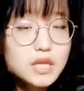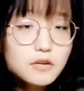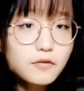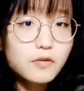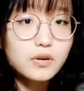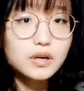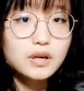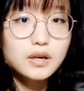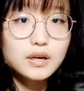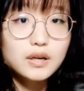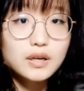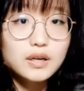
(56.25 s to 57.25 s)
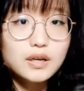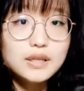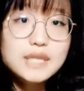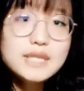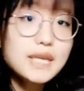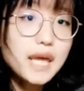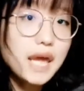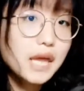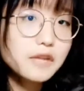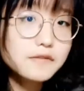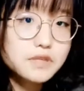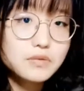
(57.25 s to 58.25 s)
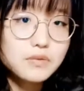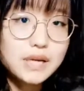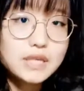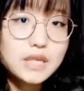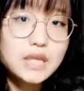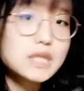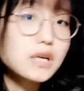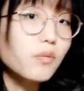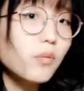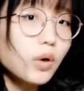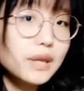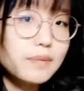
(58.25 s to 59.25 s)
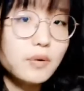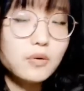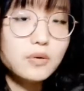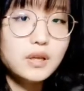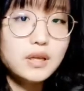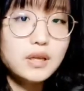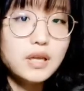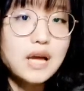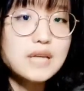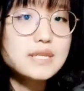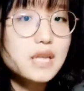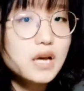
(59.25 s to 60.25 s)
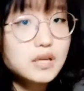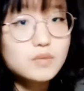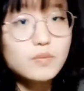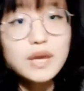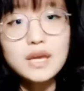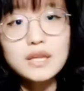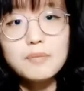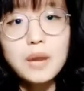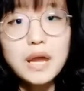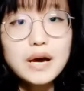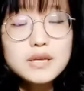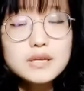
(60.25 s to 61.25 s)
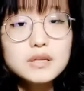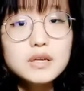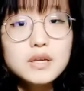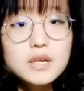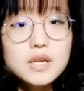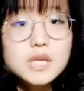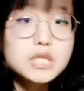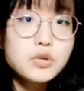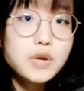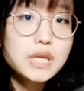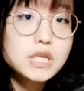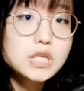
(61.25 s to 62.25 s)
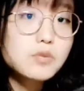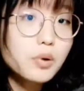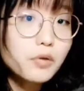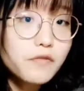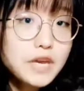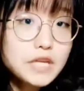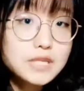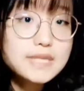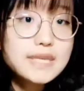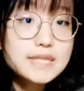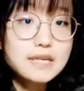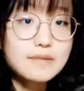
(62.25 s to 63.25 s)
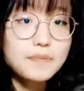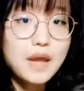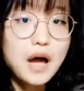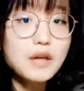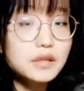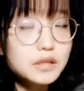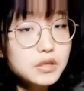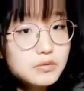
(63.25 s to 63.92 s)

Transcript: Therefore, this kind of threat is avoidable as long as we can apply a strict supervision system on the